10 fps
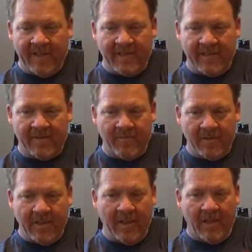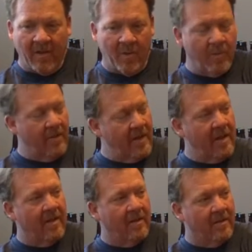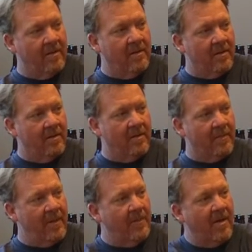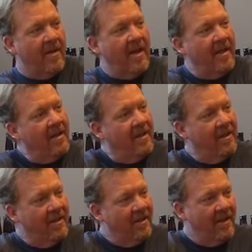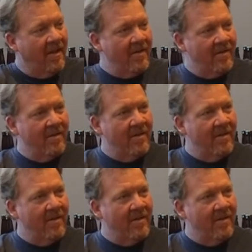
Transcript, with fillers: it's just really a cool thing to be a part of that, you know.